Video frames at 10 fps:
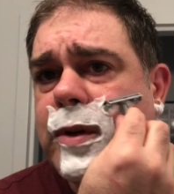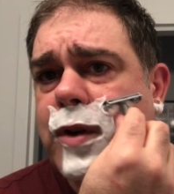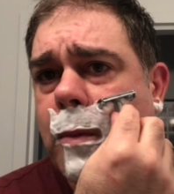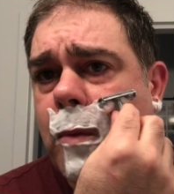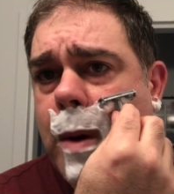
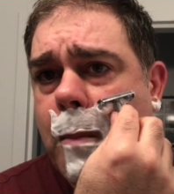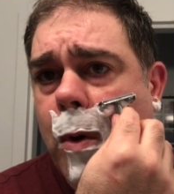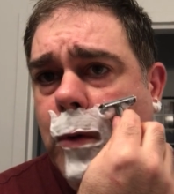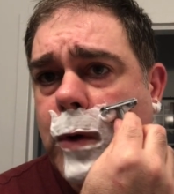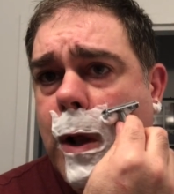soap 1
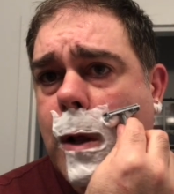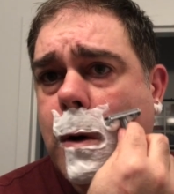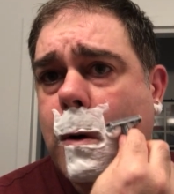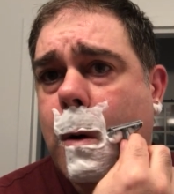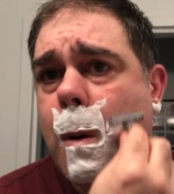bowl
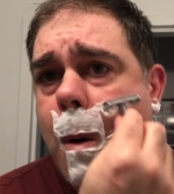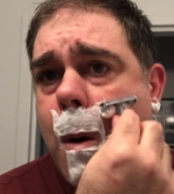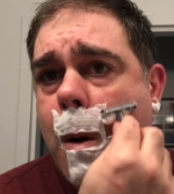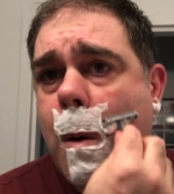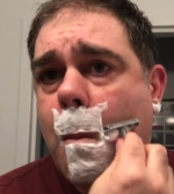challenge.
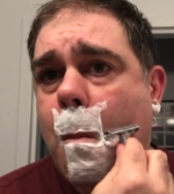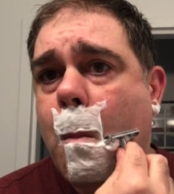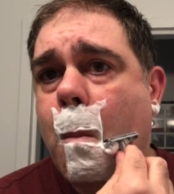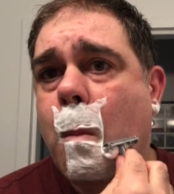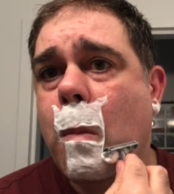
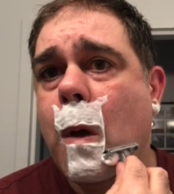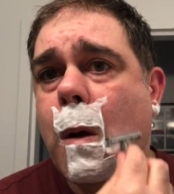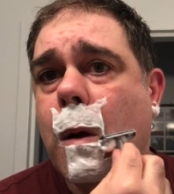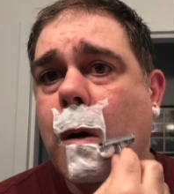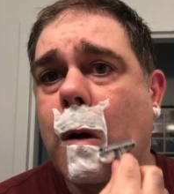Then
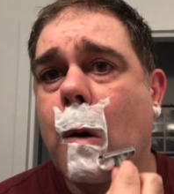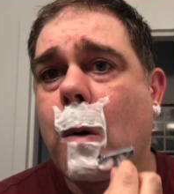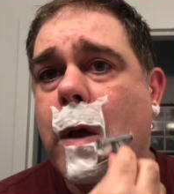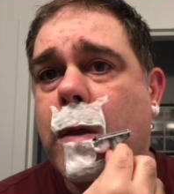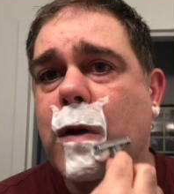I'm going to go
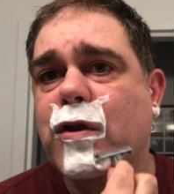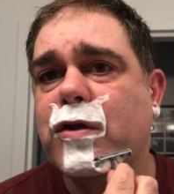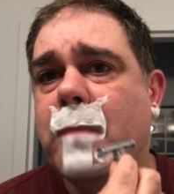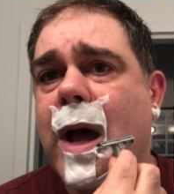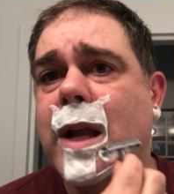with
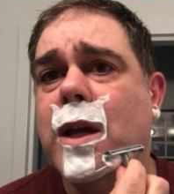Schmatta